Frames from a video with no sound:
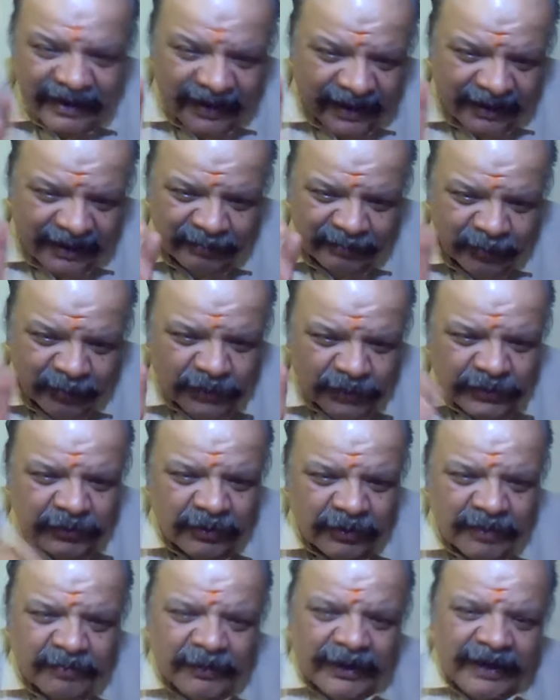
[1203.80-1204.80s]
and push
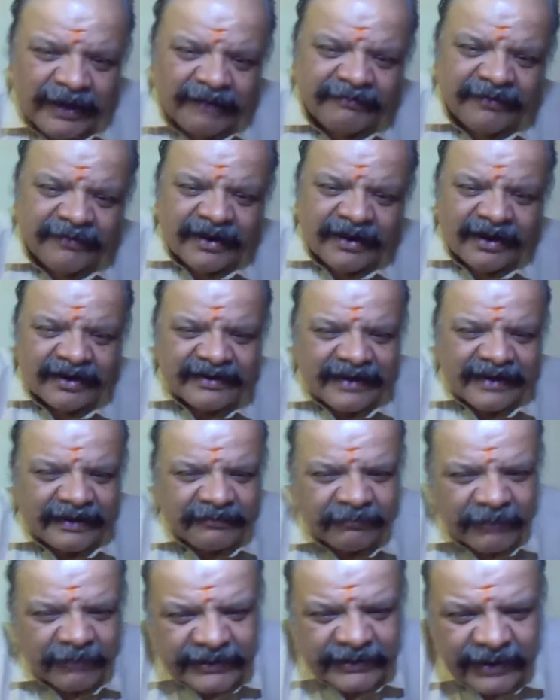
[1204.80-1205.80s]
your middle finger at
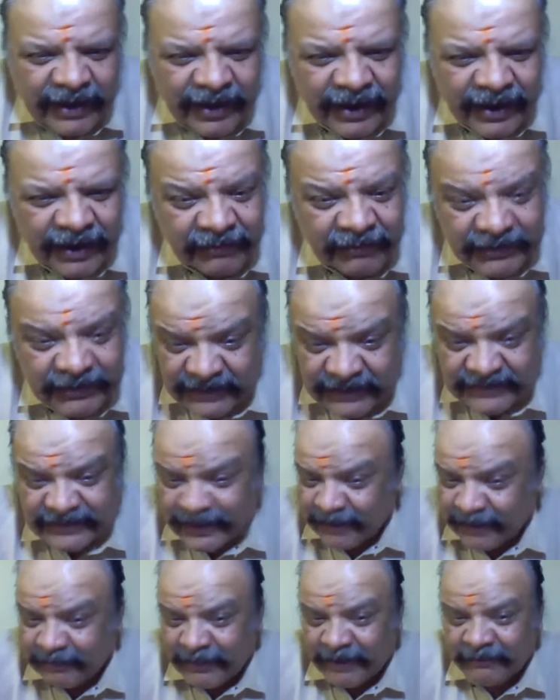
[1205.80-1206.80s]
one third level, the
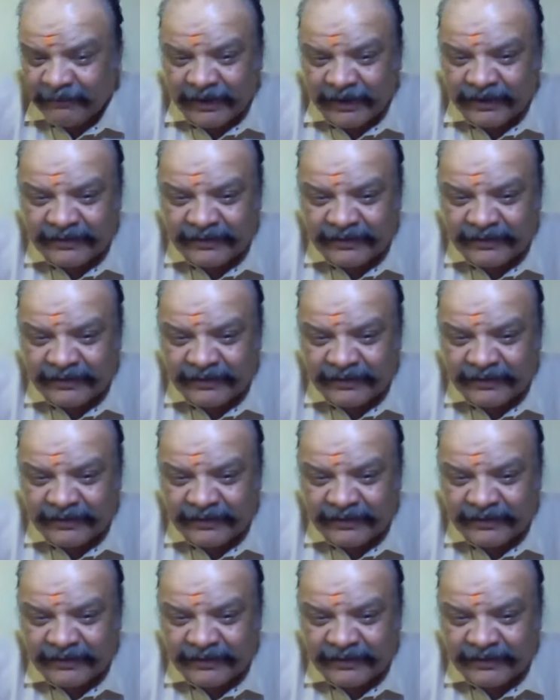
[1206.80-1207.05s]
same level.